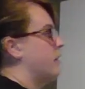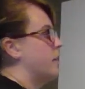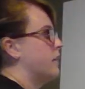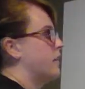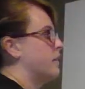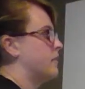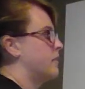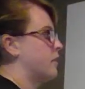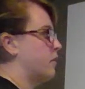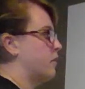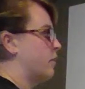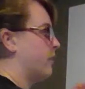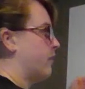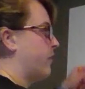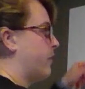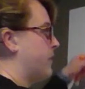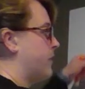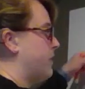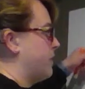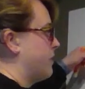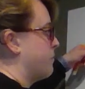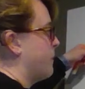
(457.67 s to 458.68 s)
So if
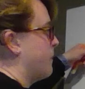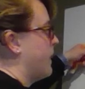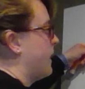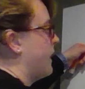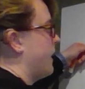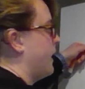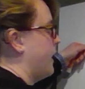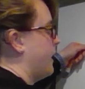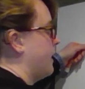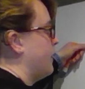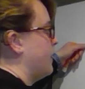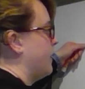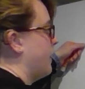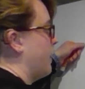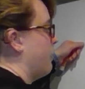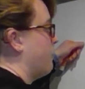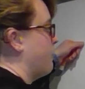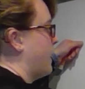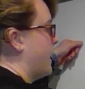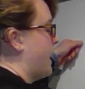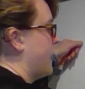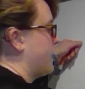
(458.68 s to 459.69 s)
this is my,
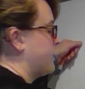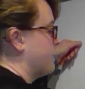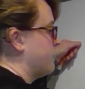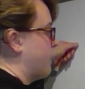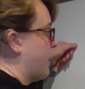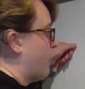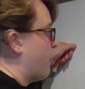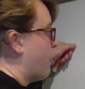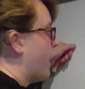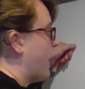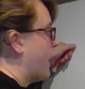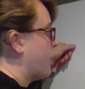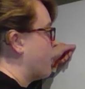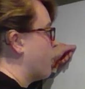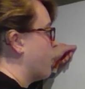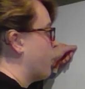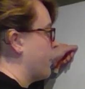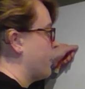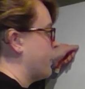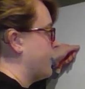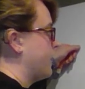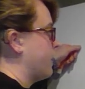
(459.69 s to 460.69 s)
my x and my y
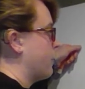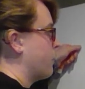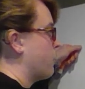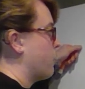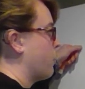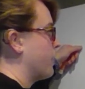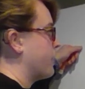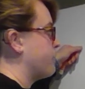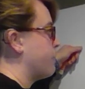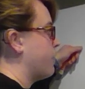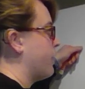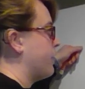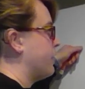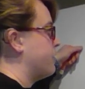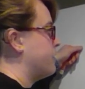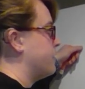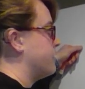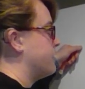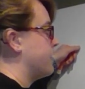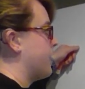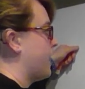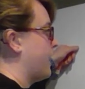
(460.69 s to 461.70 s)
coordinate, it corresponds
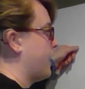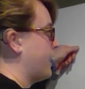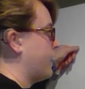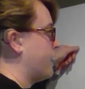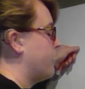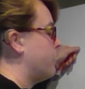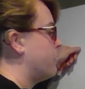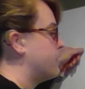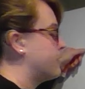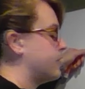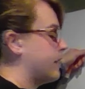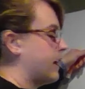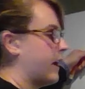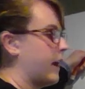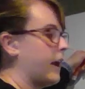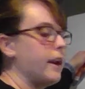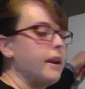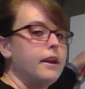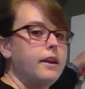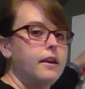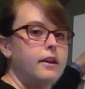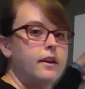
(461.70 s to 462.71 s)
to sine and
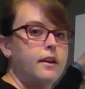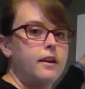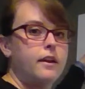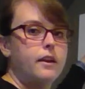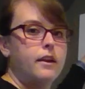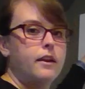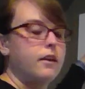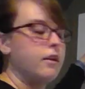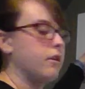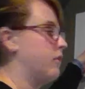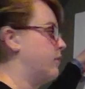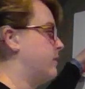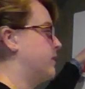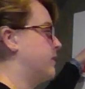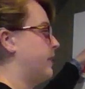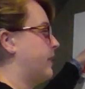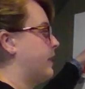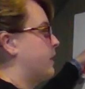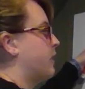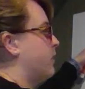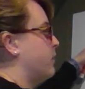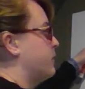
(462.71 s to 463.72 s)
cosine,
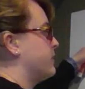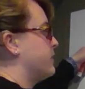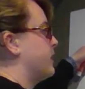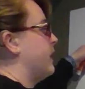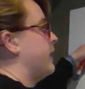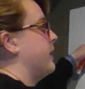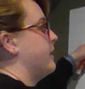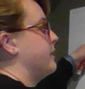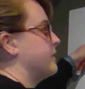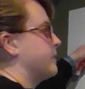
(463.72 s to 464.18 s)
cosine and